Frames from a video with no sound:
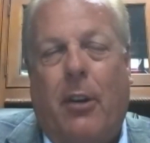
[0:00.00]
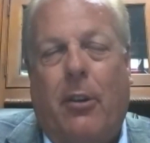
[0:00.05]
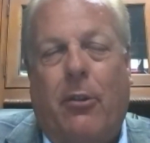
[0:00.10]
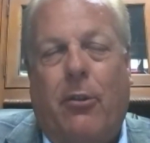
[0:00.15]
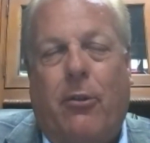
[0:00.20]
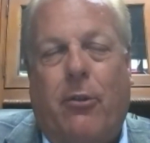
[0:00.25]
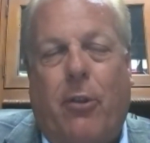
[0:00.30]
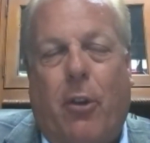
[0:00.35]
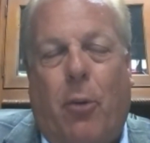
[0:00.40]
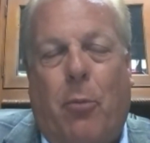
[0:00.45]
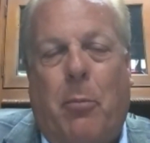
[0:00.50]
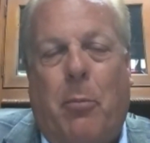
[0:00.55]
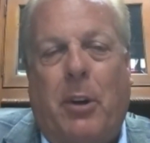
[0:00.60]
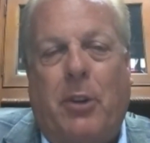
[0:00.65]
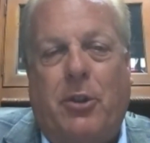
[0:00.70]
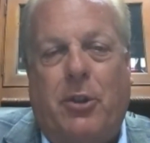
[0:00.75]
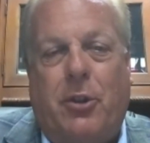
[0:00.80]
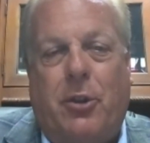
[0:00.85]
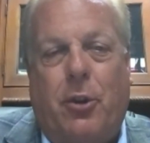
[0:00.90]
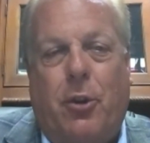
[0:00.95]
so
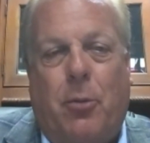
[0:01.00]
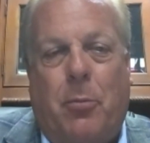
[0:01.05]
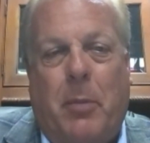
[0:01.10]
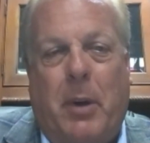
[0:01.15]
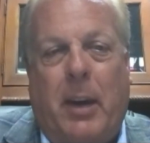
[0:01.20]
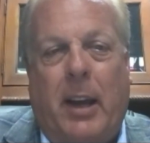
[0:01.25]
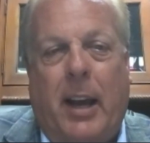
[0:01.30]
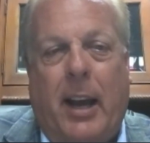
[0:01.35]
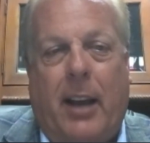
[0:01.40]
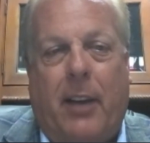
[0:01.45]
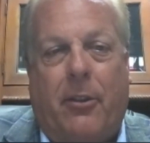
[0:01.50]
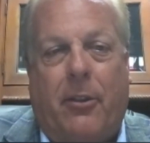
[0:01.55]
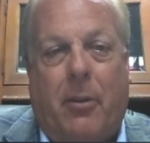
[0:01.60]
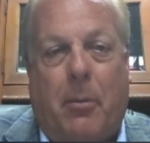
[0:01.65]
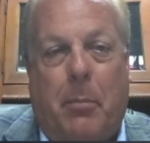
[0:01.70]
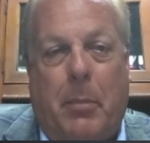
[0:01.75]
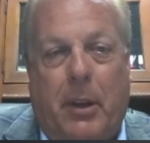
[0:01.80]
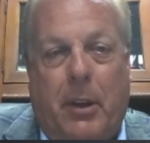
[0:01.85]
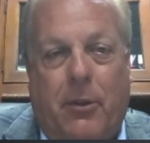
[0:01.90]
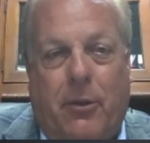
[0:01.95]
much to me as a
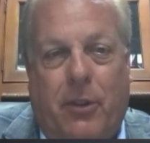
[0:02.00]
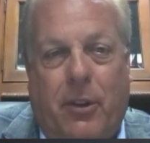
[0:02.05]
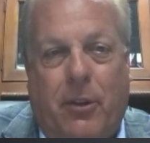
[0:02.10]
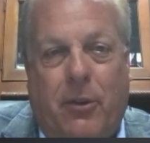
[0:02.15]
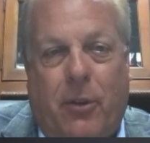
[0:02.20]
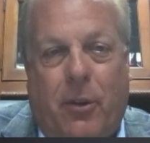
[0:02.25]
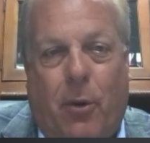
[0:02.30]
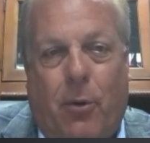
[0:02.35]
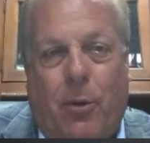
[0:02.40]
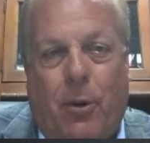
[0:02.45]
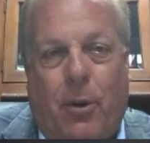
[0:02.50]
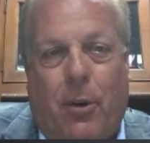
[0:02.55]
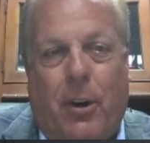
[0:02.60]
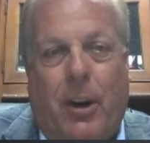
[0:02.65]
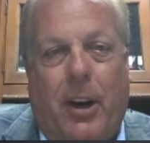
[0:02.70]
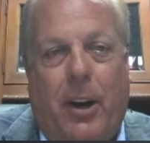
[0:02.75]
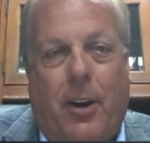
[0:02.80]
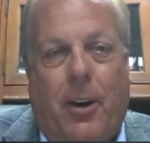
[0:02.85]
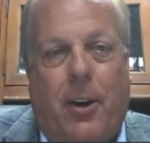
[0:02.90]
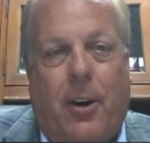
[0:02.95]
business owner
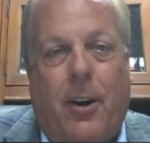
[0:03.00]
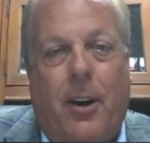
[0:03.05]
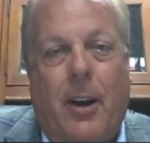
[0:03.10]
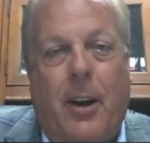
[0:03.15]
here